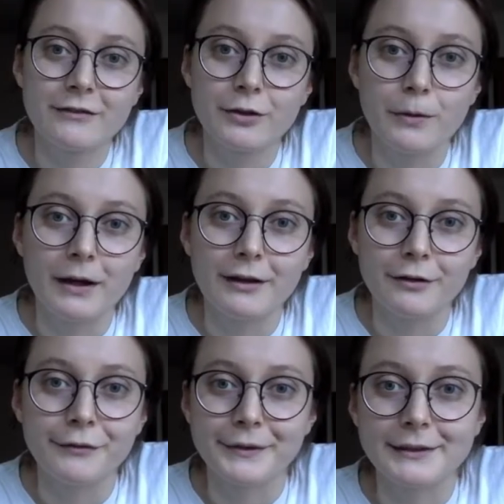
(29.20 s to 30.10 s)
I've acquired
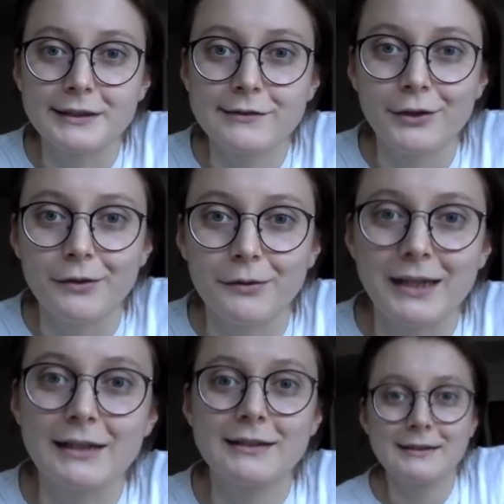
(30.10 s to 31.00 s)
over the last few
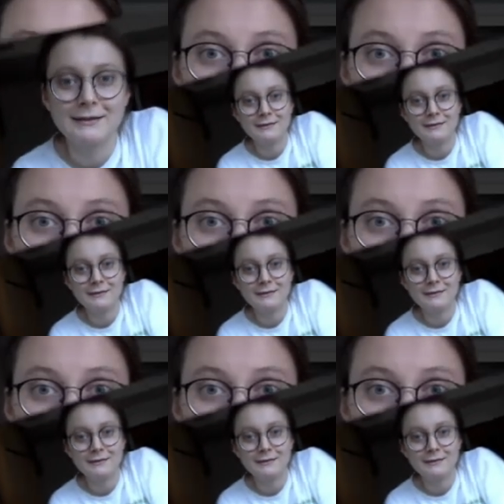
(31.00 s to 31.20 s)
weeks.